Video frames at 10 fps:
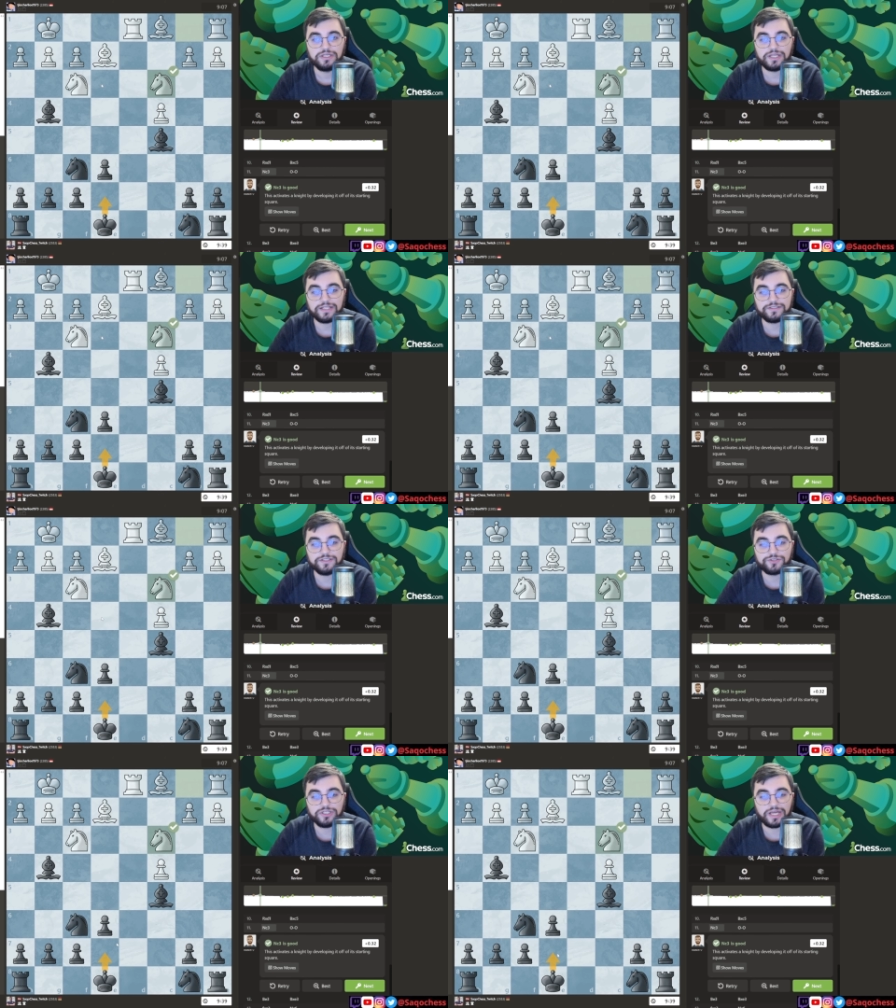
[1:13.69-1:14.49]
Knight
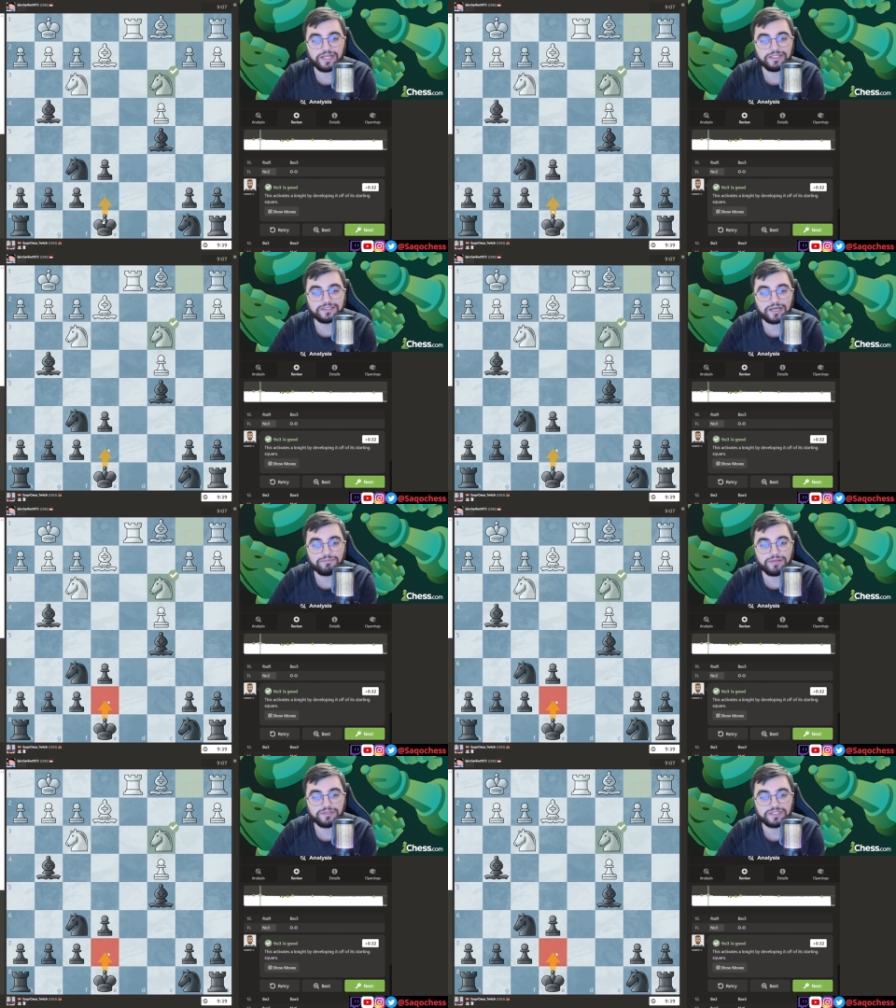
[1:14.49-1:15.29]
c3, I need
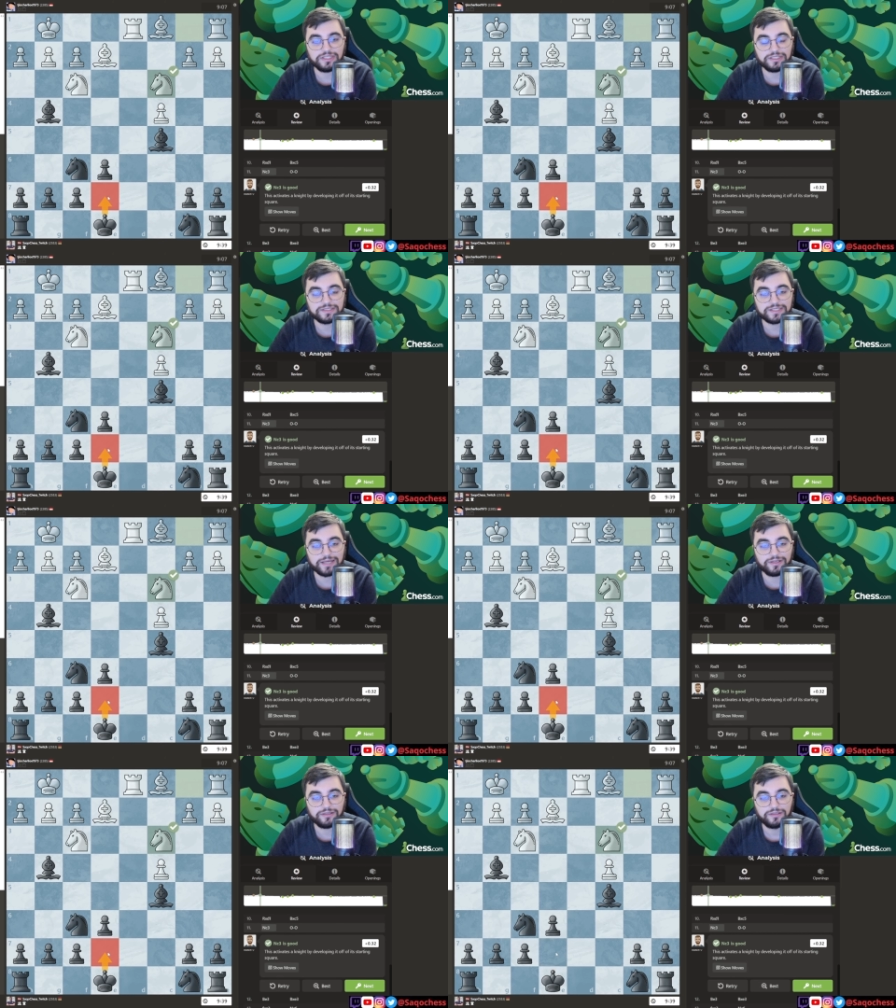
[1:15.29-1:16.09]
come maybe king
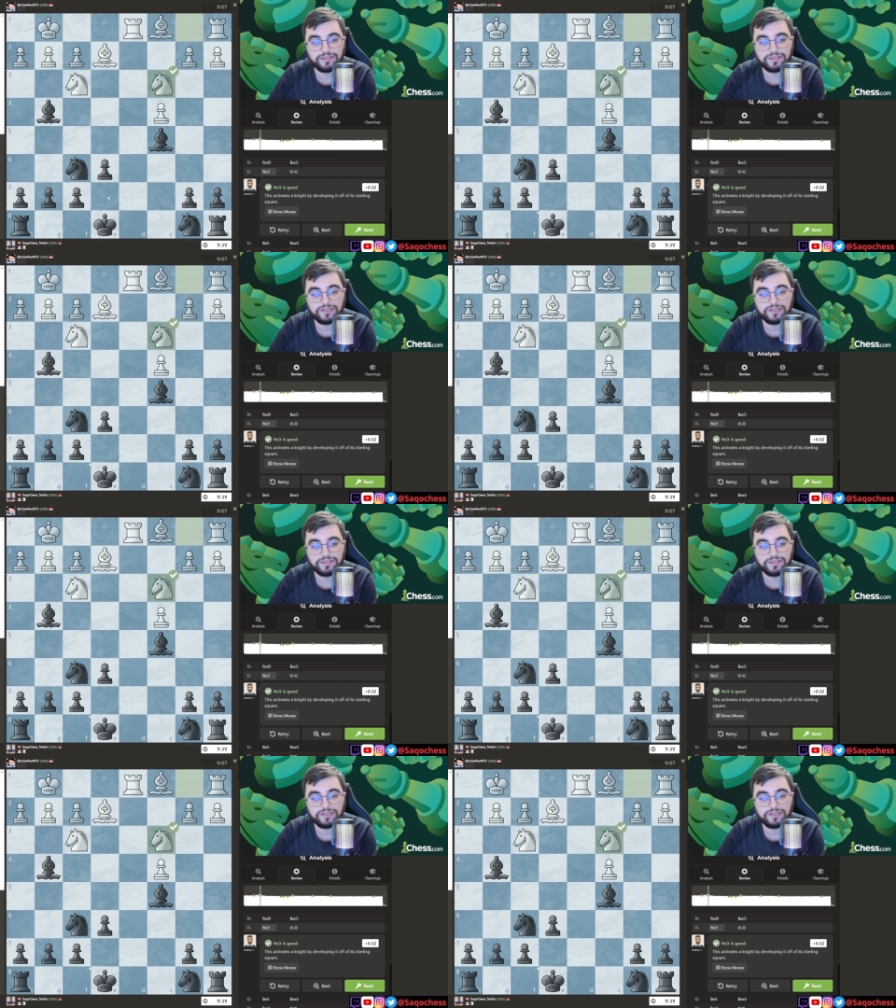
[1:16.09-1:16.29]
e7,